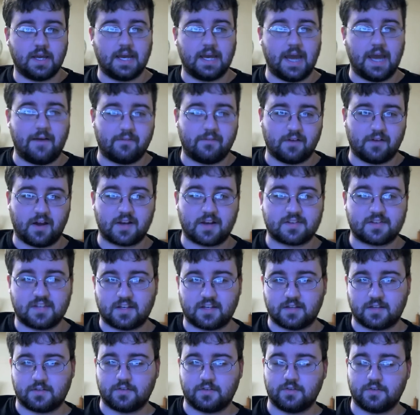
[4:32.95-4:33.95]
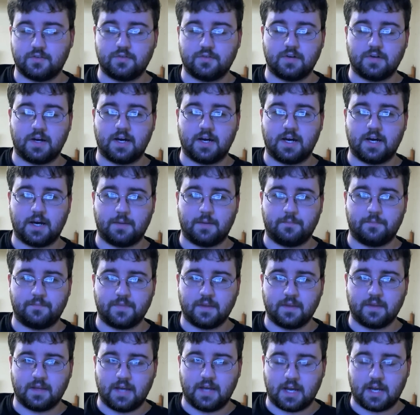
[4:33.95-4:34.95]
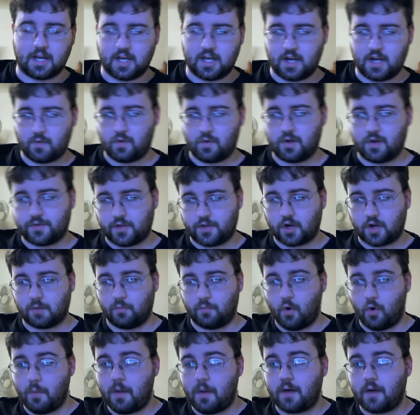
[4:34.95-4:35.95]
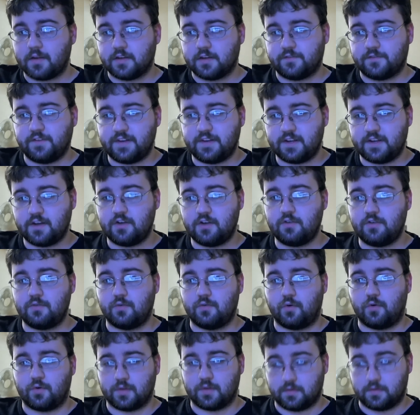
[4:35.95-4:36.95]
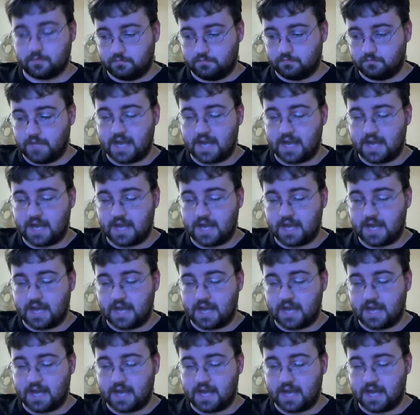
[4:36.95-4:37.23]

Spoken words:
Have a lot of shit to do. I kind of want to talk more about this video or this